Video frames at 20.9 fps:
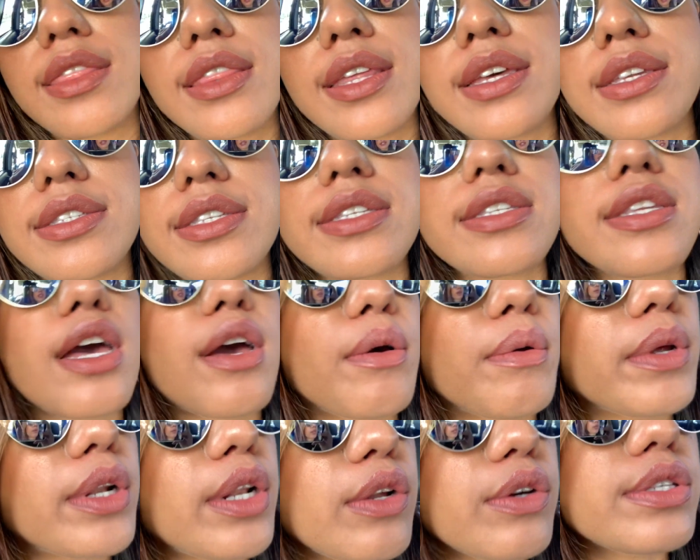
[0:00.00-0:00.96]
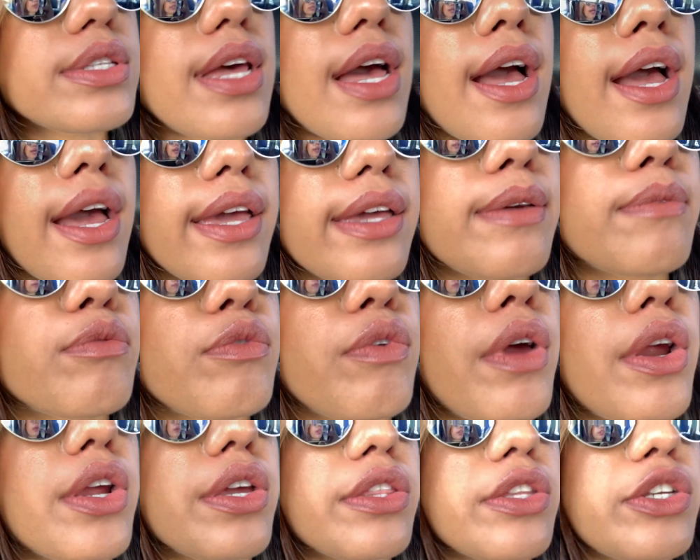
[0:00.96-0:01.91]
This is how it looks. I am
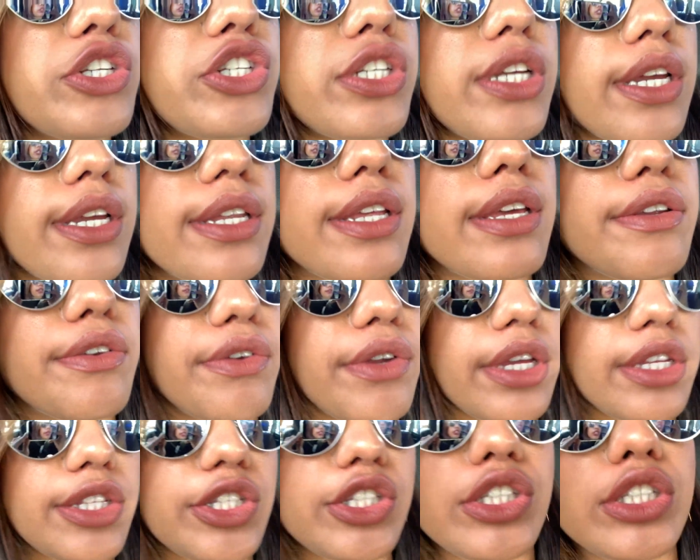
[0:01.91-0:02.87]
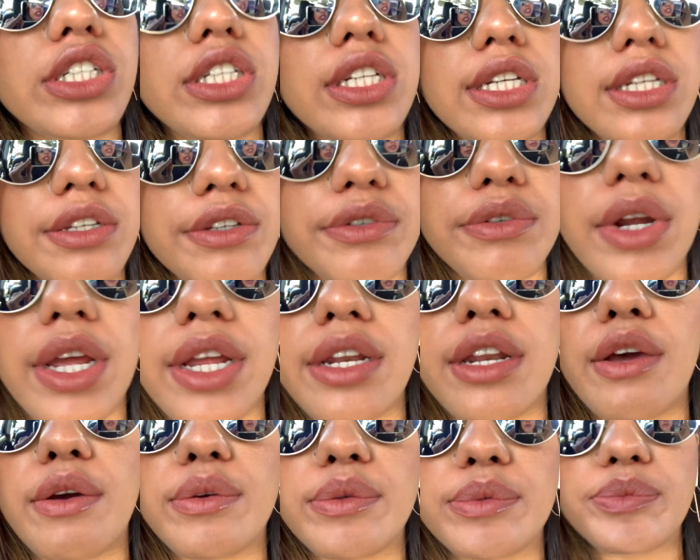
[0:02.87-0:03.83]
wearing the shade Rachel right
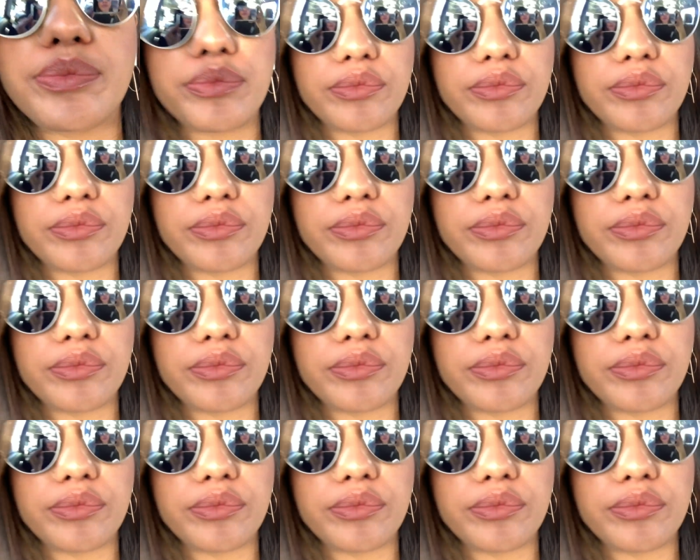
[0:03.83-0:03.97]
now.